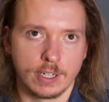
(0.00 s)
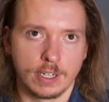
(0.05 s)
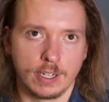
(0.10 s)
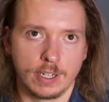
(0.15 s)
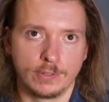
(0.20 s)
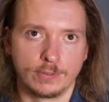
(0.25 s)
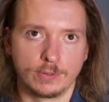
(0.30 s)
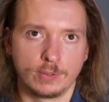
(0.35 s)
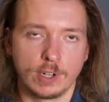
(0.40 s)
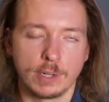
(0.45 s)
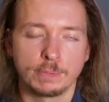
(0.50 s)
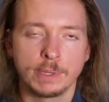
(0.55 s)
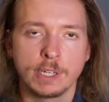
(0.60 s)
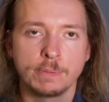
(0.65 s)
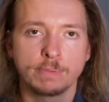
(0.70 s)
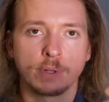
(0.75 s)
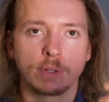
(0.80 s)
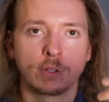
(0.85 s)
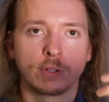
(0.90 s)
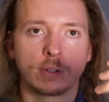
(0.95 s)
of what
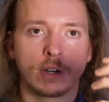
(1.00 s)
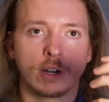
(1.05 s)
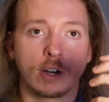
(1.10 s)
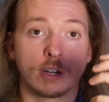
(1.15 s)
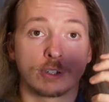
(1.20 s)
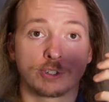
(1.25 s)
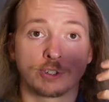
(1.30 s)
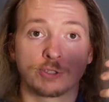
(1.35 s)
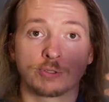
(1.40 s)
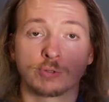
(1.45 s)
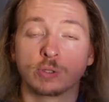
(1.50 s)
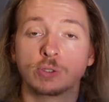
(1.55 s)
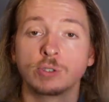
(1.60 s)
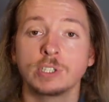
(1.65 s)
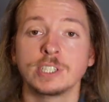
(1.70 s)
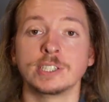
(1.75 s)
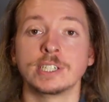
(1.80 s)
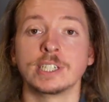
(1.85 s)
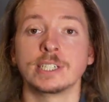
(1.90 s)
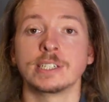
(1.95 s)
people are
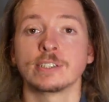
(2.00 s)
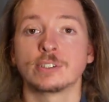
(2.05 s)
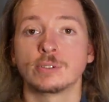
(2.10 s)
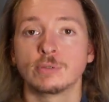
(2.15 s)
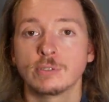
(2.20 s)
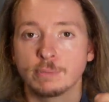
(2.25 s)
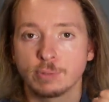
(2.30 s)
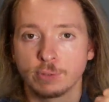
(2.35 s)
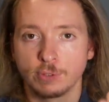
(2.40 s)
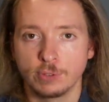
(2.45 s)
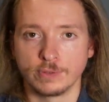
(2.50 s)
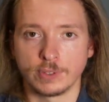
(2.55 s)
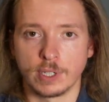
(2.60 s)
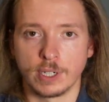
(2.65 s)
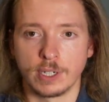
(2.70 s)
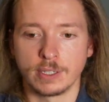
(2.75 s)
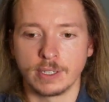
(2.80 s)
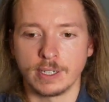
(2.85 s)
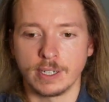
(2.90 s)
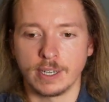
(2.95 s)
truly needing to improve
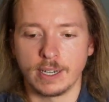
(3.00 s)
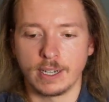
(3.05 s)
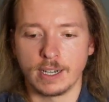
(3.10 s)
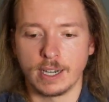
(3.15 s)
on,